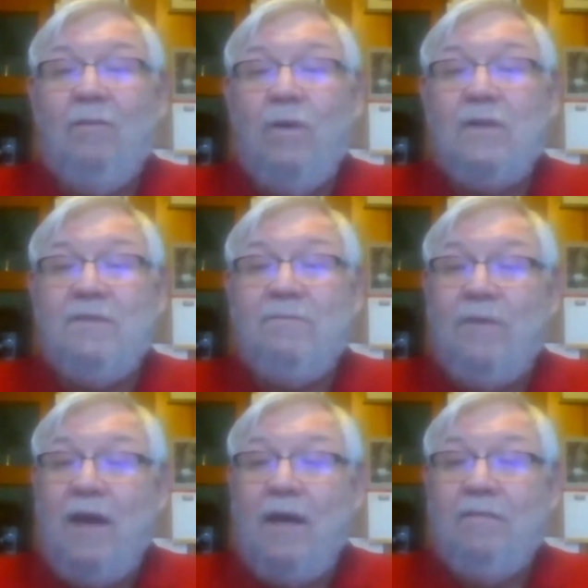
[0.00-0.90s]
was the
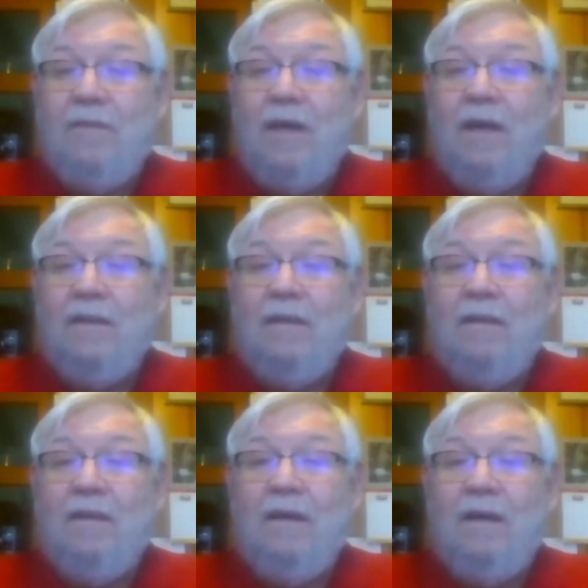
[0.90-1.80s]
fact that
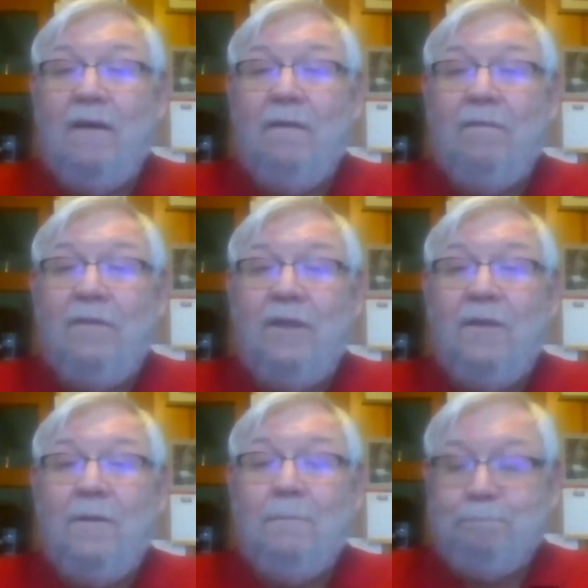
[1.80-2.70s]

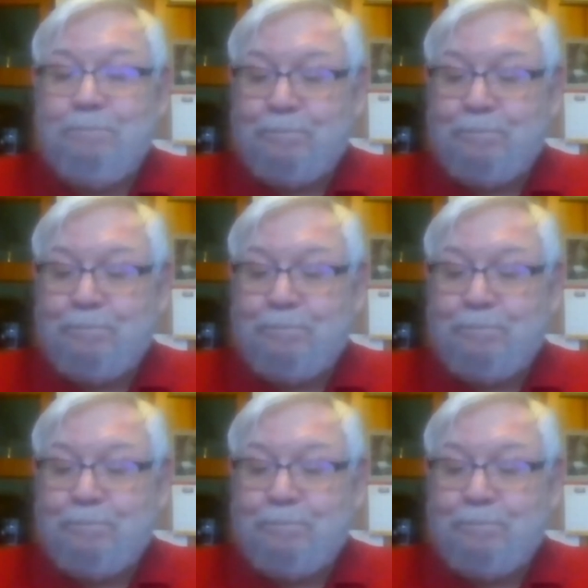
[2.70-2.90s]
the